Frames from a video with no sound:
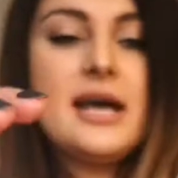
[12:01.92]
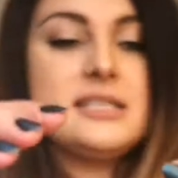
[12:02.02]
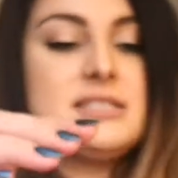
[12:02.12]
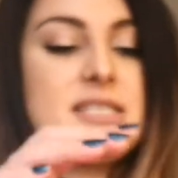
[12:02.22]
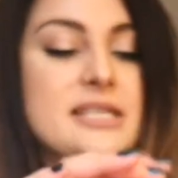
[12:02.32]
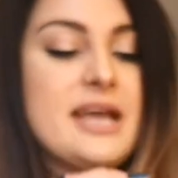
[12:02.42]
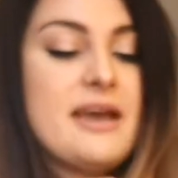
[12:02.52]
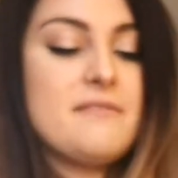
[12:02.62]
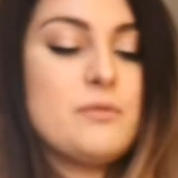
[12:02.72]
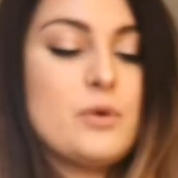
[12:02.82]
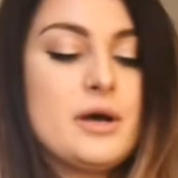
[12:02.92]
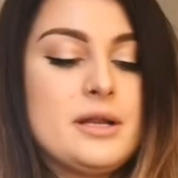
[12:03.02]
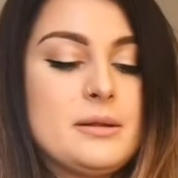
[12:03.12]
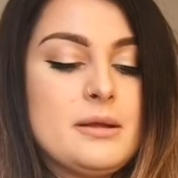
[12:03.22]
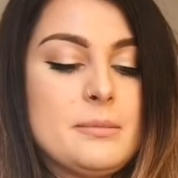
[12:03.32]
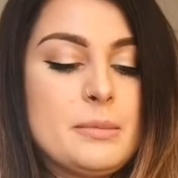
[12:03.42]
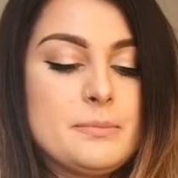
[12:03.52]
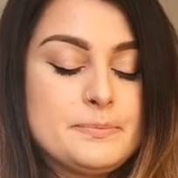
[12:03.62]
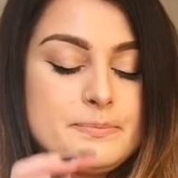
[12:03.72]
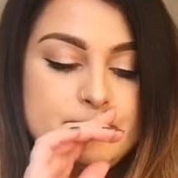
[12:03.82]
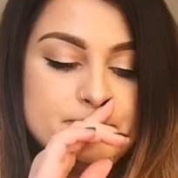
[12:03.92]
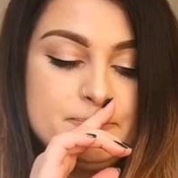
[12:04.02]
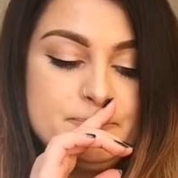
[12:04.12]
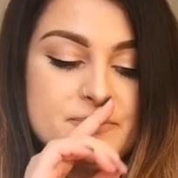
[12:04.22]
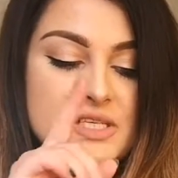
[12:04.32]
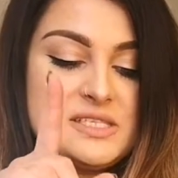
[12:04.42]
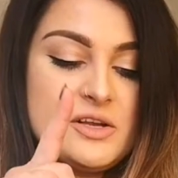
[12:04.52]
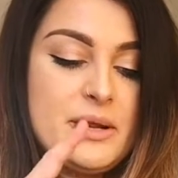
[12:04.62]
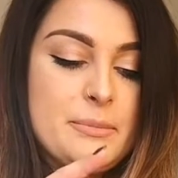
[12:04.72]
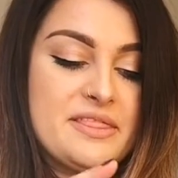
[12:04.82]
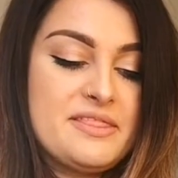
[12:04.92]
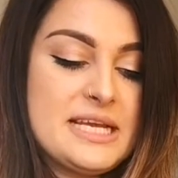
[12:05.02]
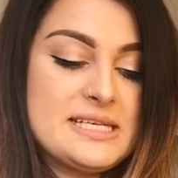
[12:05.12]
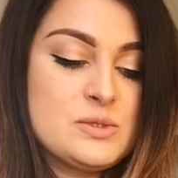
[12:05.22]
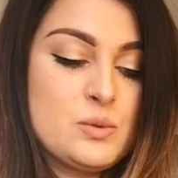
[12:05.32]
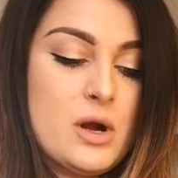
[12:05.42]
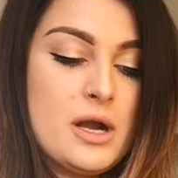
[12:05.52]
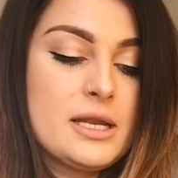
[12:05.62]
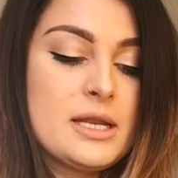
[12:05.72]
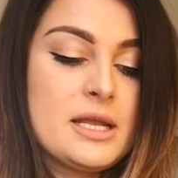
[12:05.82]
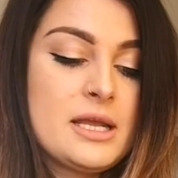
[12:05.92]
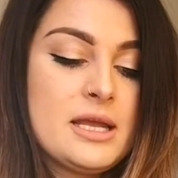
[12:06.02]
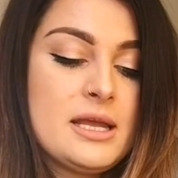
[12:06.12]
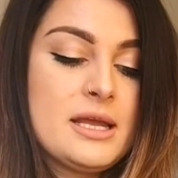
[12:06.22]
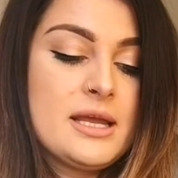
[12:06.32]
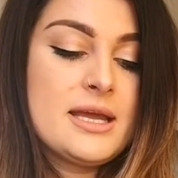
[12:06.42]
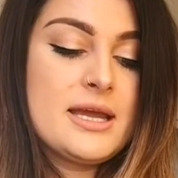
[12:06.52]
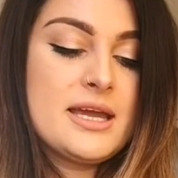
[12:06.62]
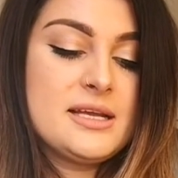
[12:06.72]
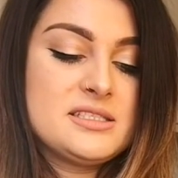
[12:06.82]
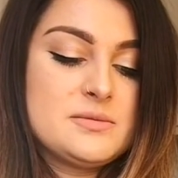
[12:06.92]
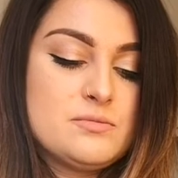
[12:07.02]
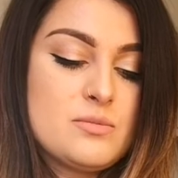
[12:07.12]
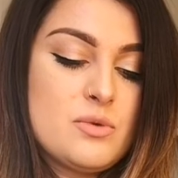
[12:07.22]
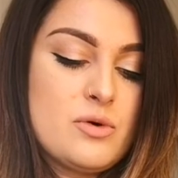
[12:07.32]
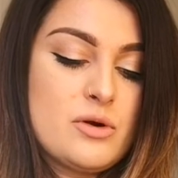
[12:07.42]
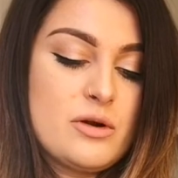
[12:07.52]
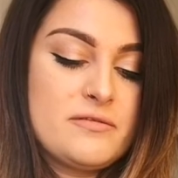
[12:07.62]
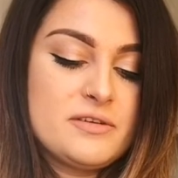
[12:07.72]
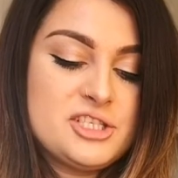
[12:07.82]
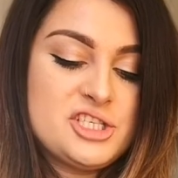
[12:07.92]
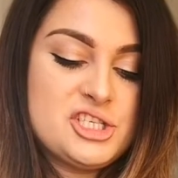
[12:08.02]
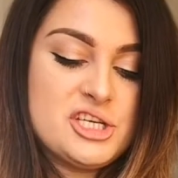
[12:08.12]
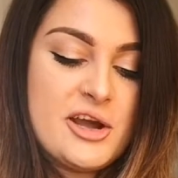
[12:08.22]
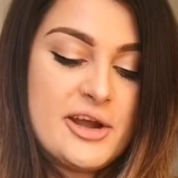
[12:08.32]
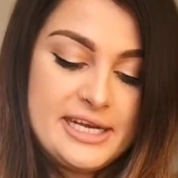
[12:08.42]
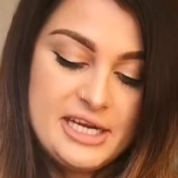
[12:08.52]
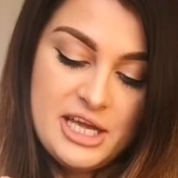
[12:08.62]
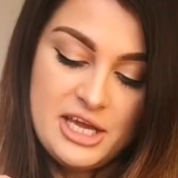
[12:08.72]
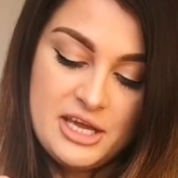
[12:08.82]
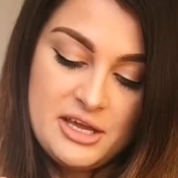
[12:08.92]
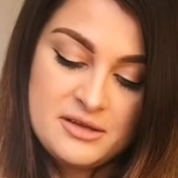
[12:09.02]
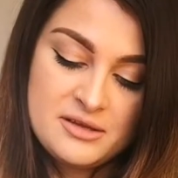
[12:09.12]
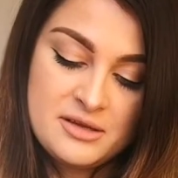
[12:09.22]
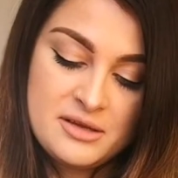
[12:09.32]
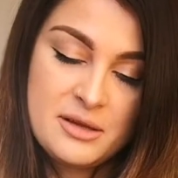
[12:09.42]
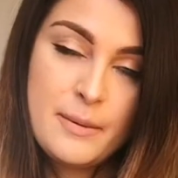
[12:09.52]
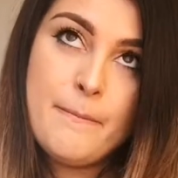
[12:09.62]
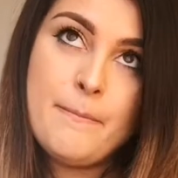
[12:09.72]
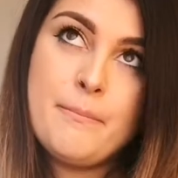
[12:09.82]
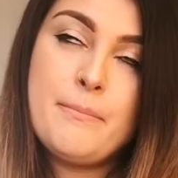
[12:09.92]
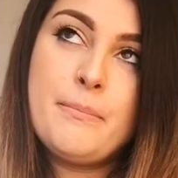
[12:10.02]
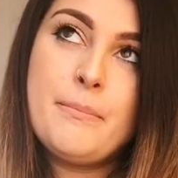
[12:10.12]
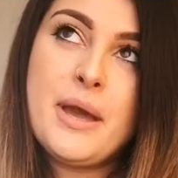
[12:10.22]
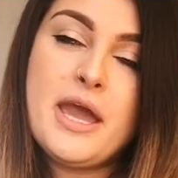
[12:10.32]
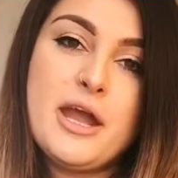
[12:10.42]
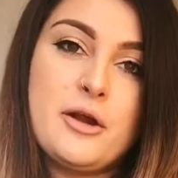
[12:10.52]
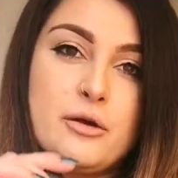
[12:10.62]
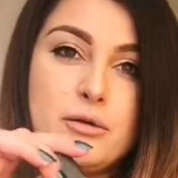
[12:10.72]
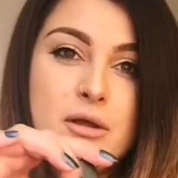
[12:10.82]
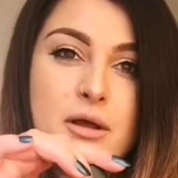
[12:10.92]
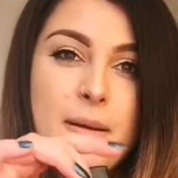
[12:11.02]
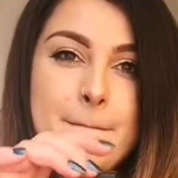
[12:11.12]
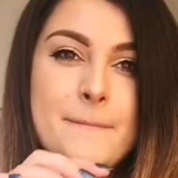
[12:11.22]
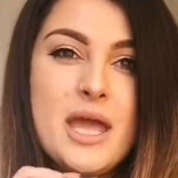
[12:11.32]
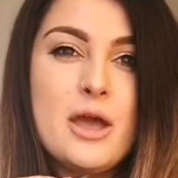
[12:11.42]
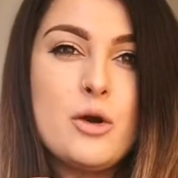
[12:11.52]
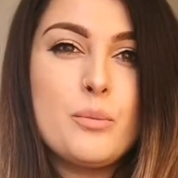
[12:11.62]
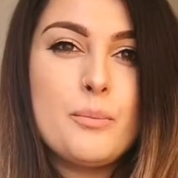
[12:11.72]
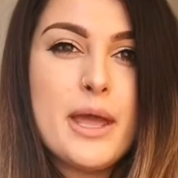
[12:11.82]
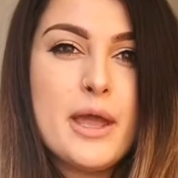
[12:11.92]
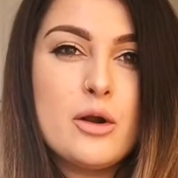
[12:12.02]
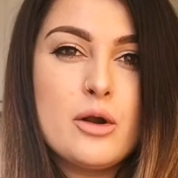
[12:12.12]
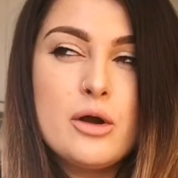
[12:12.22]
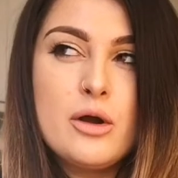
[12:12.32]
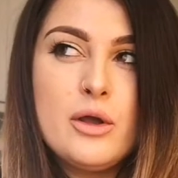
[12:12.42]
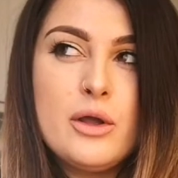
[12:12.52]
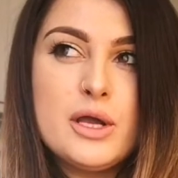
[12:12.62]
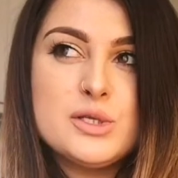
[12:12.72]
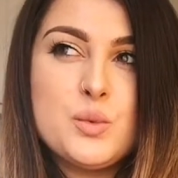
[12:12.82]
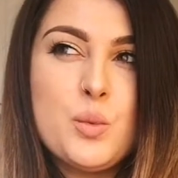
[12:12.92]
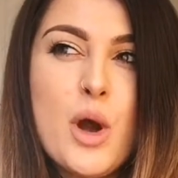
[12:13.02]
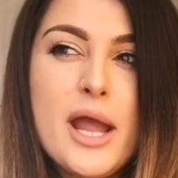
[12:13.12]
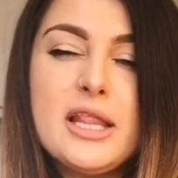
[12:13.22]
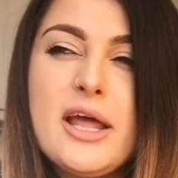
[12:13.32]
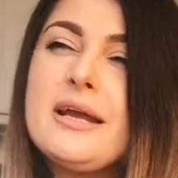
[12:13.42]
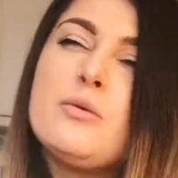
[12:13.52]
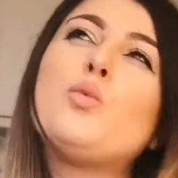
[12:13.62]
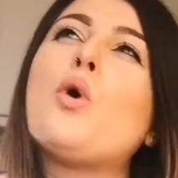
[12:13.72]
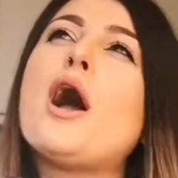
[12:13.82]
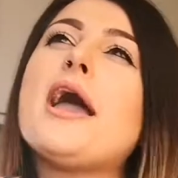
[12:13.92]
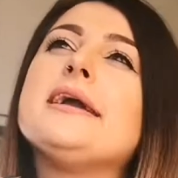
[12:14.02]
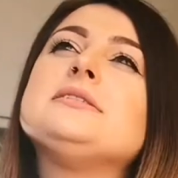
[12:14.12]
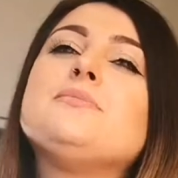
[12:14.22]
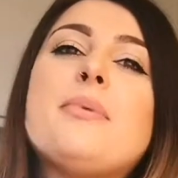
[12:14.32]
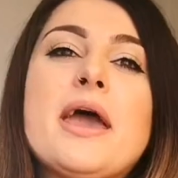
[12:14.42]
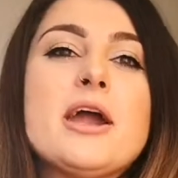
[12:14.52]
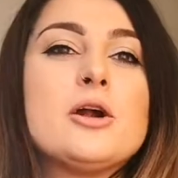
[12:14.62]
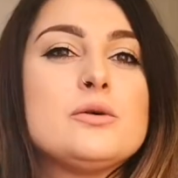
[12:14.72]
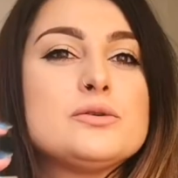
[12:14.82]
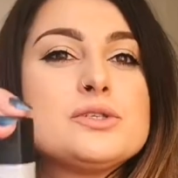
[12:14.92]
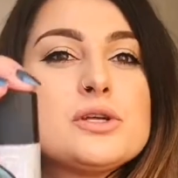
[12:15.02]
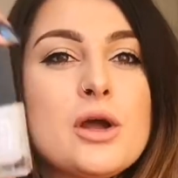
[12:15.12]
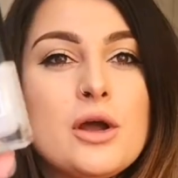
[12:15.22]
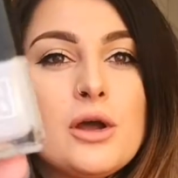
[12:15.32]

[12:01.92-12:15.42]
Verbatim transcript: I didn't have one. Sorry, but this one, it's more of a shiny pearl. Pearl? It's white, like white pearls